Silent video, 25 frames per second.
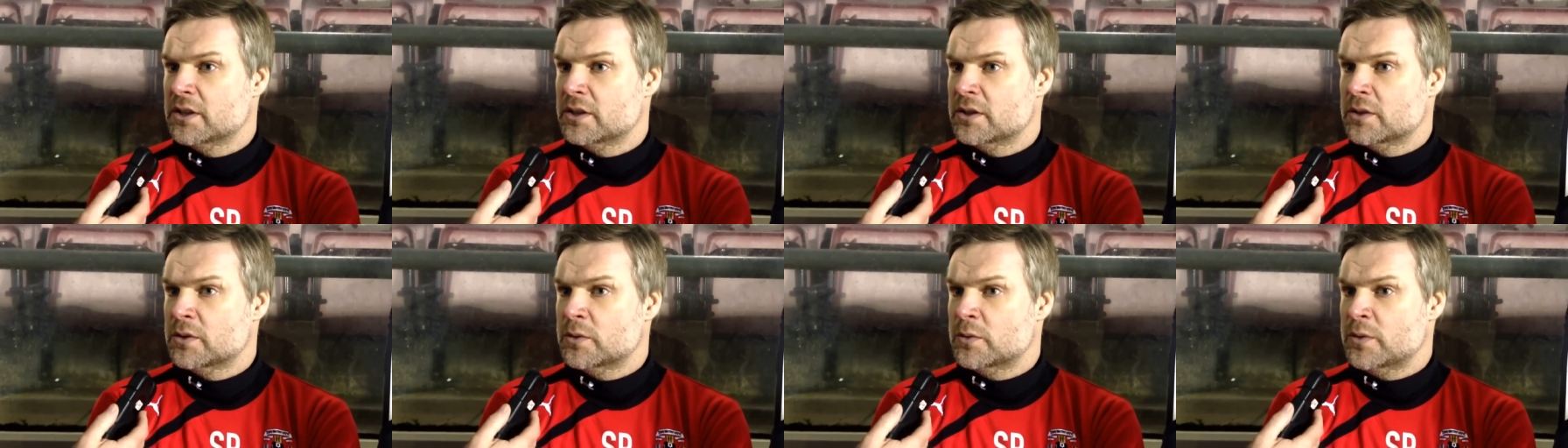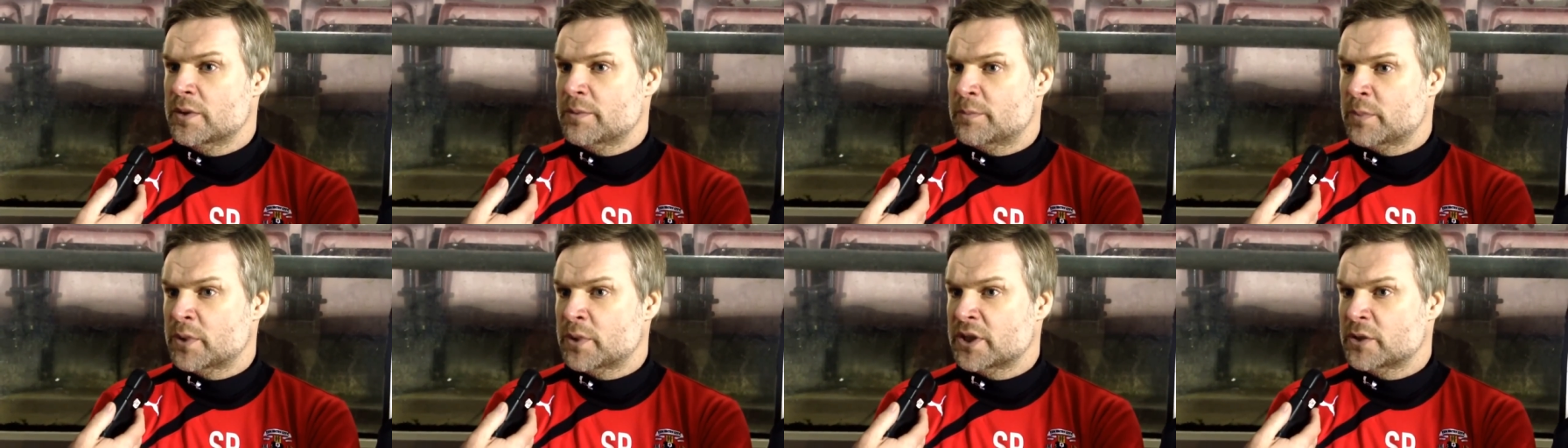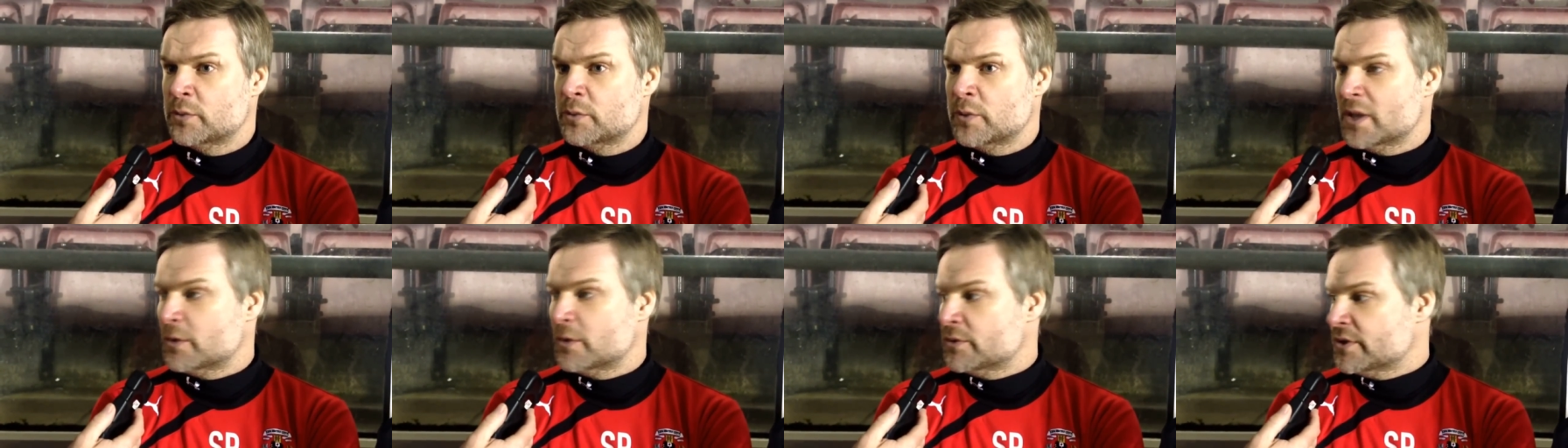we played
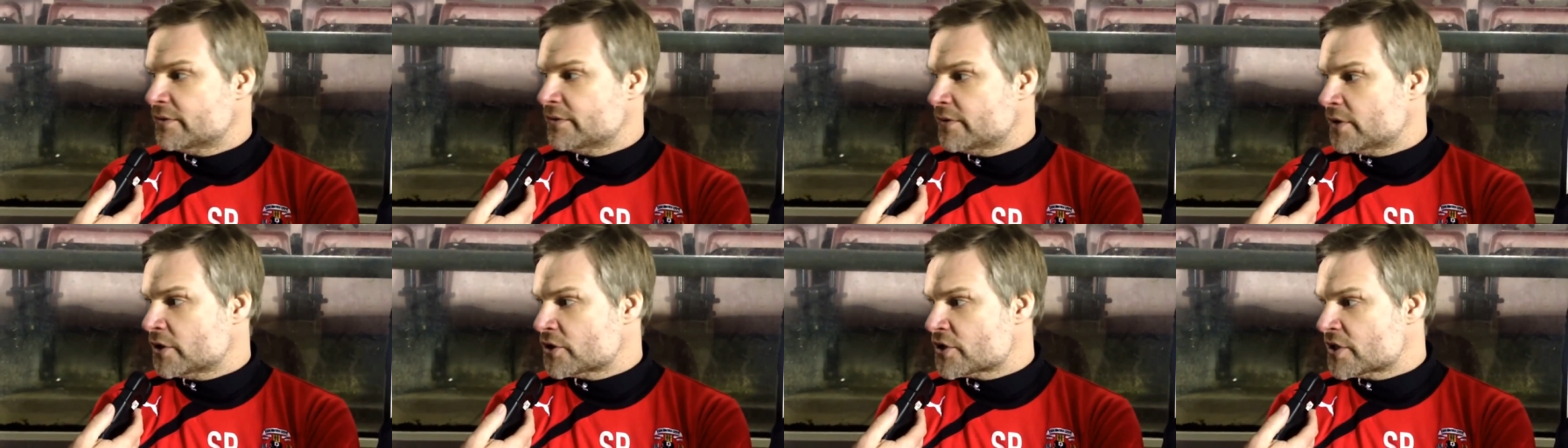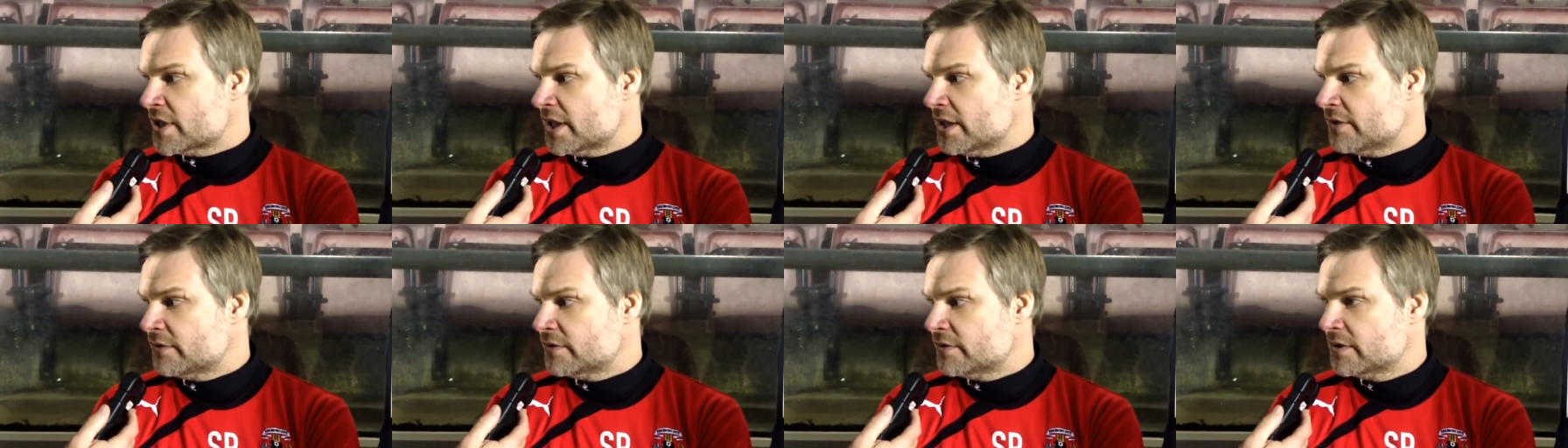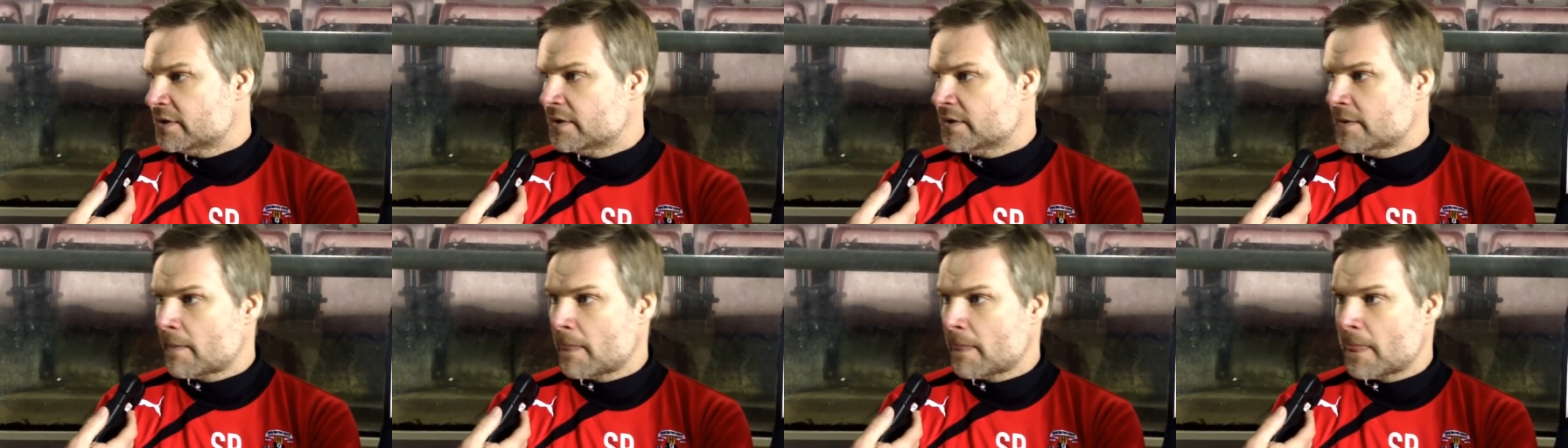well in the first half
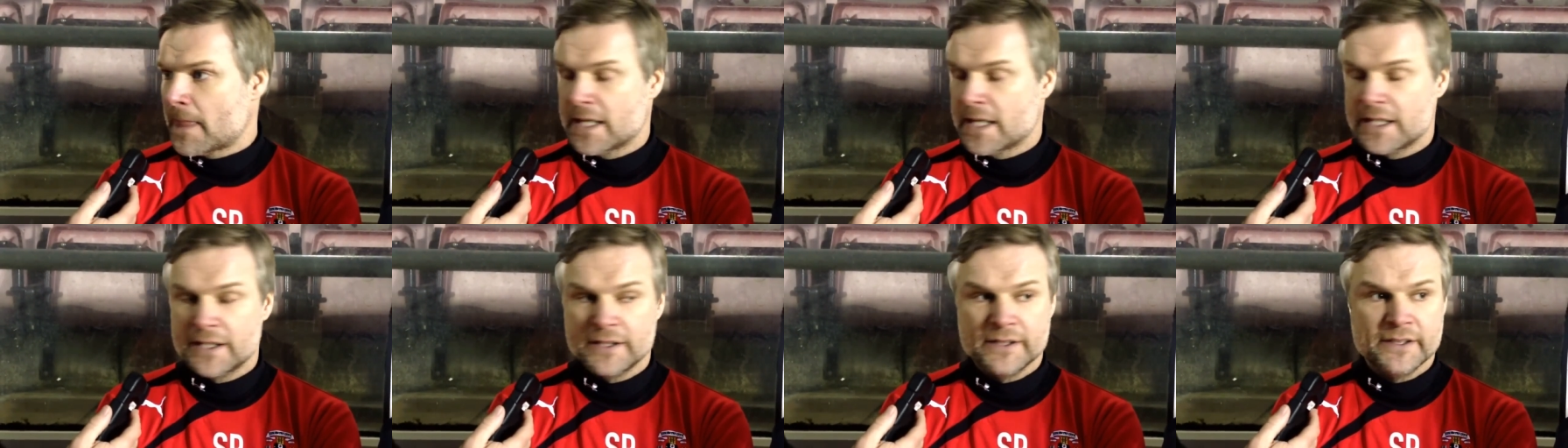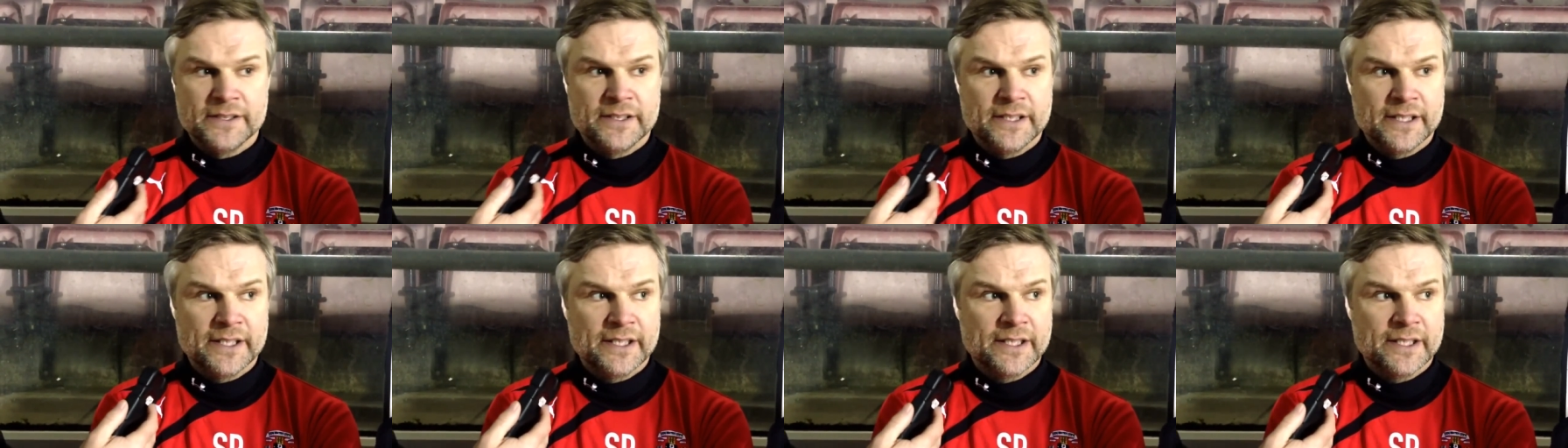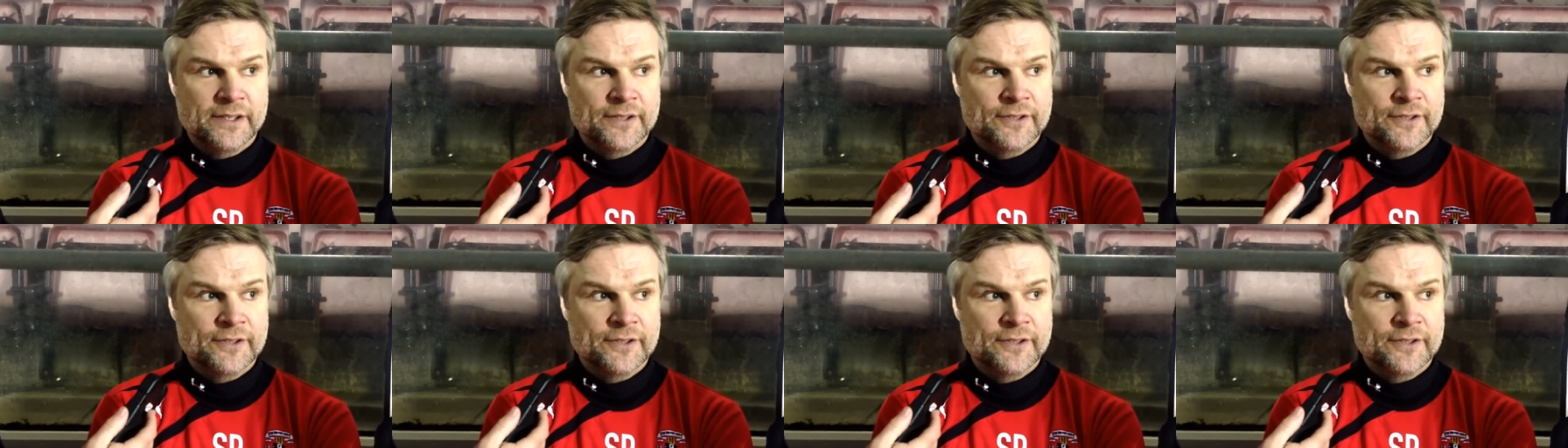and uh,